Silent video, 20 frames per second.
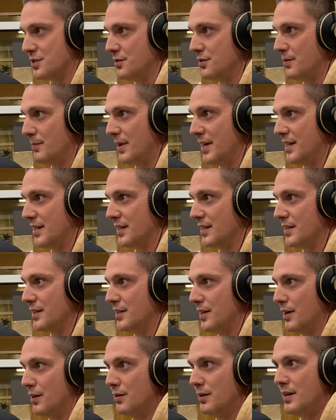you to make it,
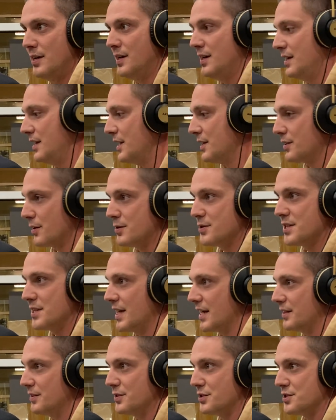He throws in a
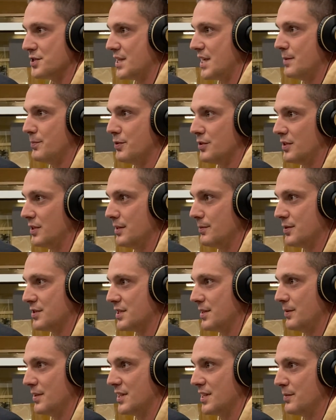little sample clip or
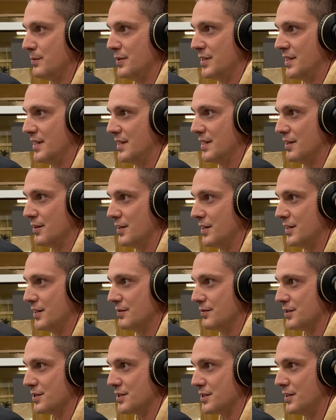something at the beginning or end
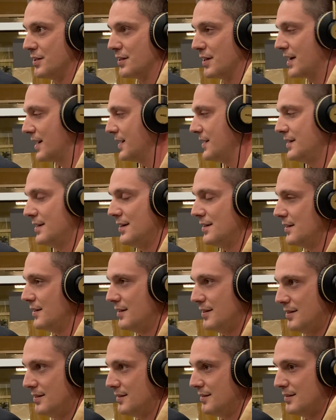of a song.
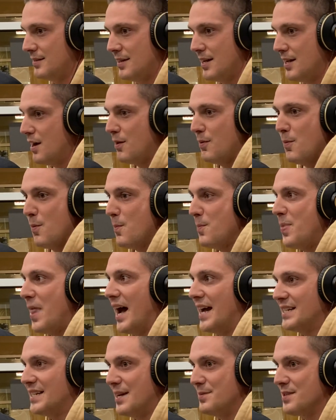
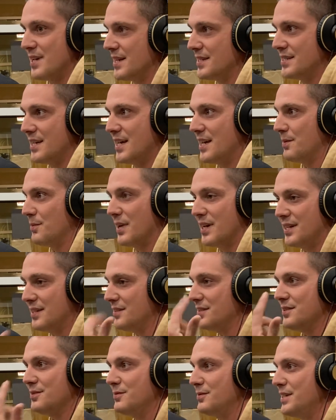9 times out of 10, I'm
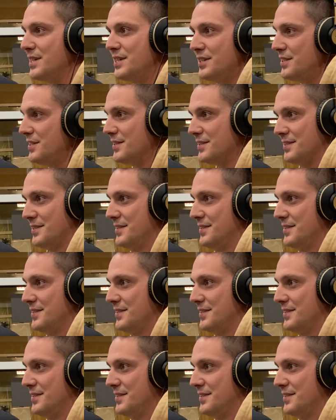yeah, we good.